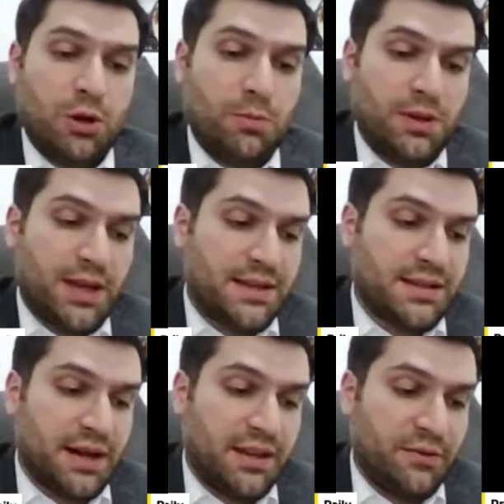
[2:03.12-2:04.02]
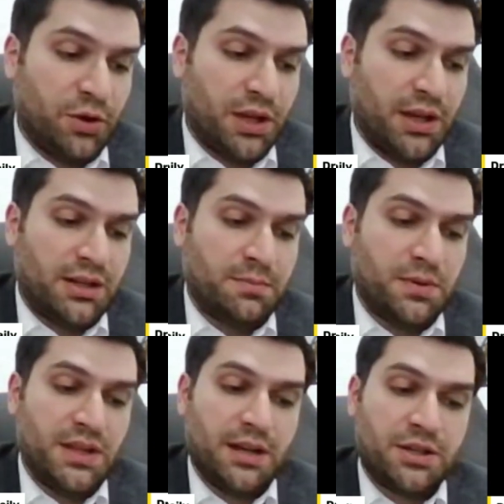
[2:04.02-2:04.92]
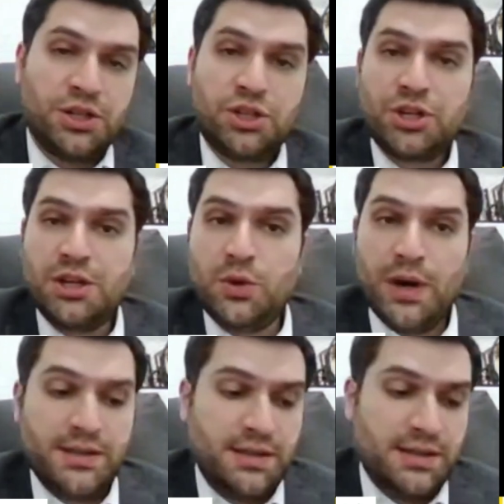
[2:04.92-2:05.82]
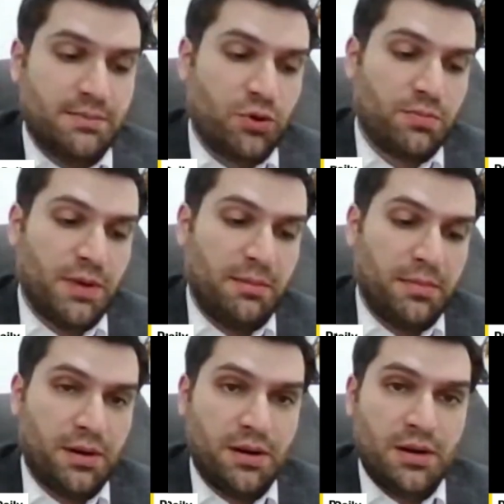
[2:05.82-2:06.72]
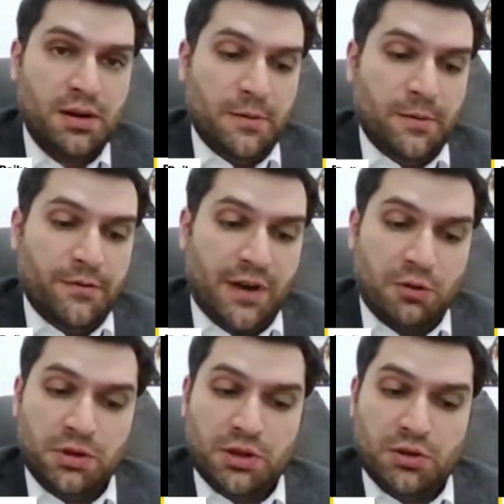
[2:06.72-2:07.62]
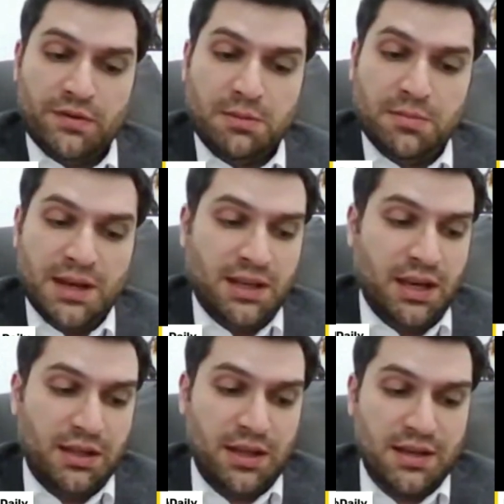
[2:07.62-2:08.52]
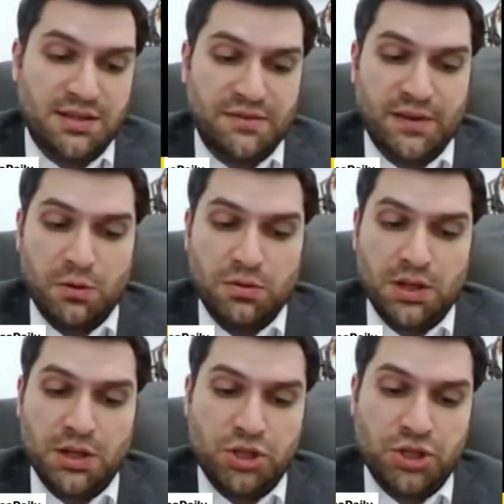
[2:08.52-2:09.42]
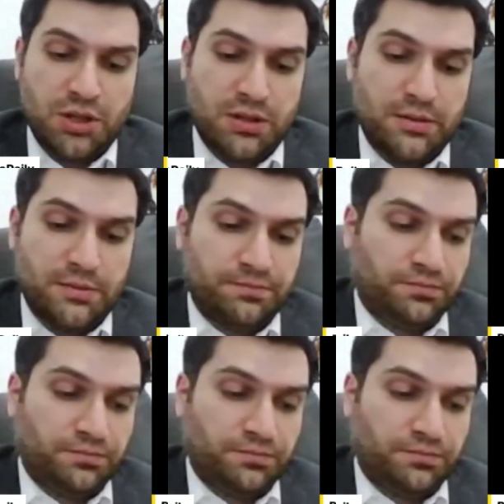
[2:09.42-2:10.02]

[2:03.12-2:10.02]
global cancer advocate, a pediatrician, UICC board member, founder of the Medicaid Cancer Foundation,